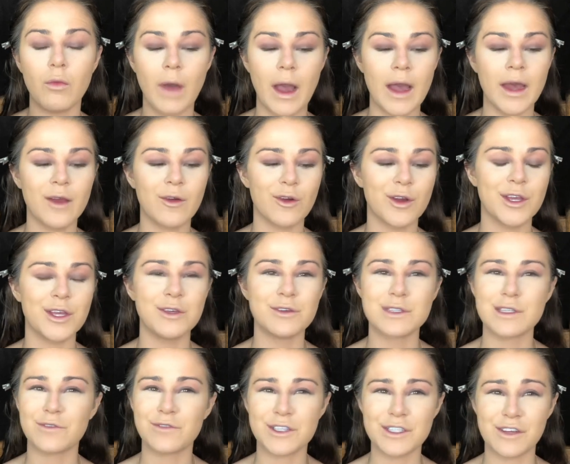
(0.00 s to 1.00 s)
wet or you
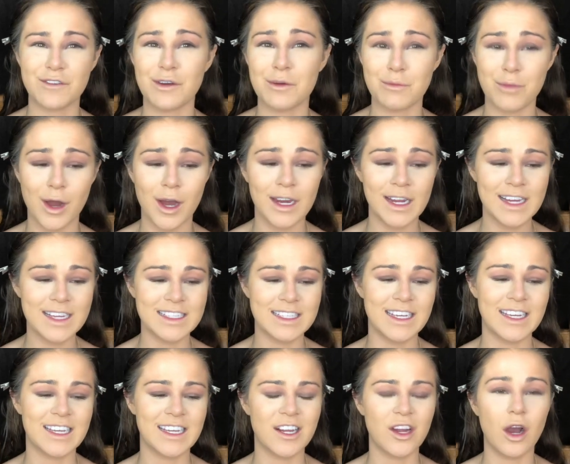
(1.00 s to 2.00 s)
use it for different products,
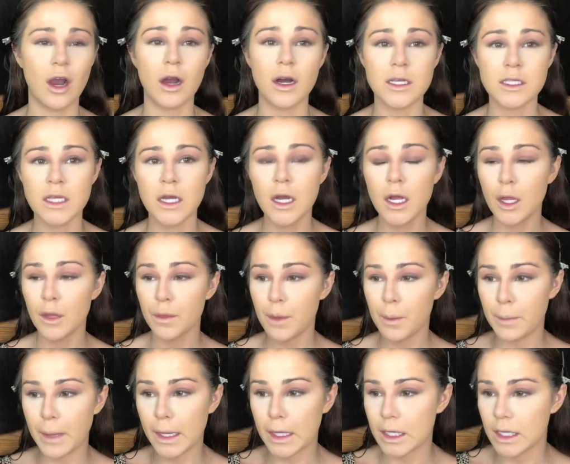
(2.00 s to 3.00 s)
it can cause the
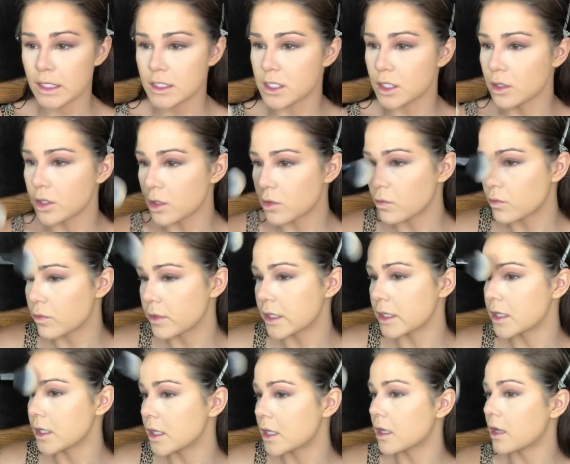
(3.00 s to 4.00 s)
baking to look
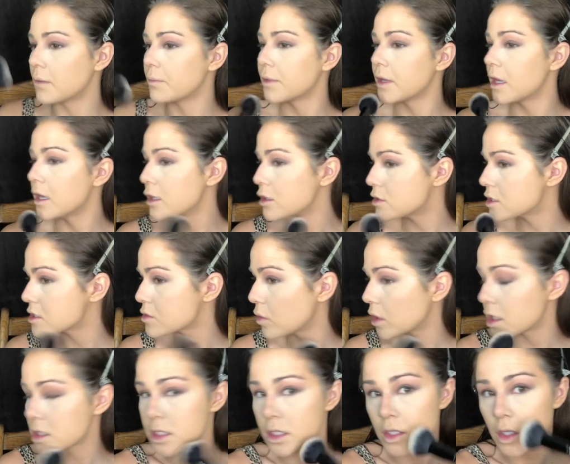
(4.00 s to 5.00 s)
really clumpy, and you just
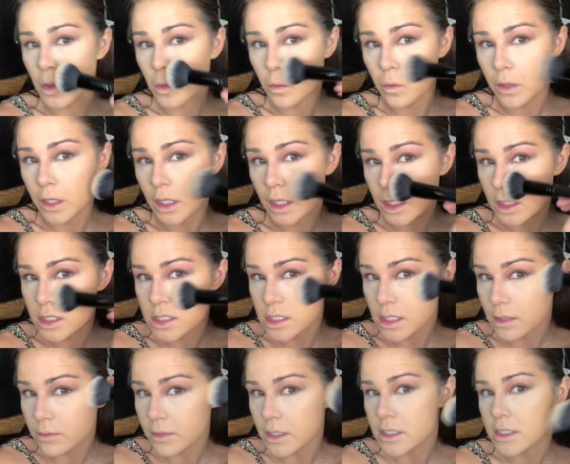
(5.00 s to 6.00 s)
want it to look really
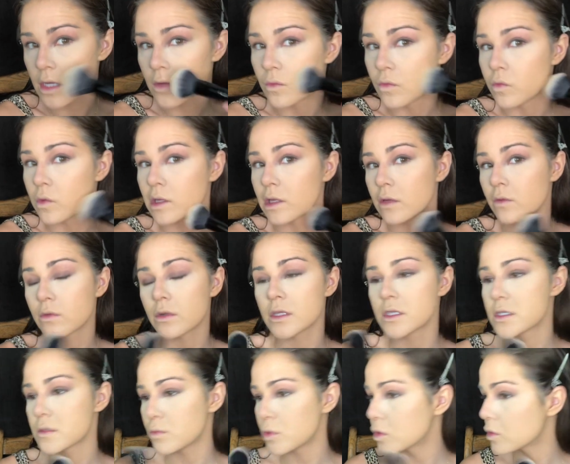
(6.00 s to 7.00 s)
seamless and really
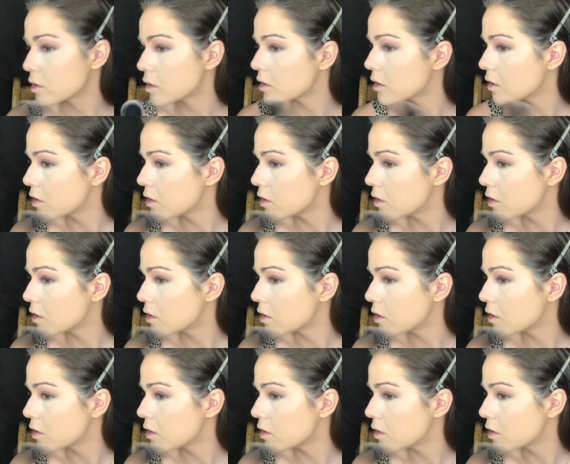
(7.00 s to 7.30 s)
smooth.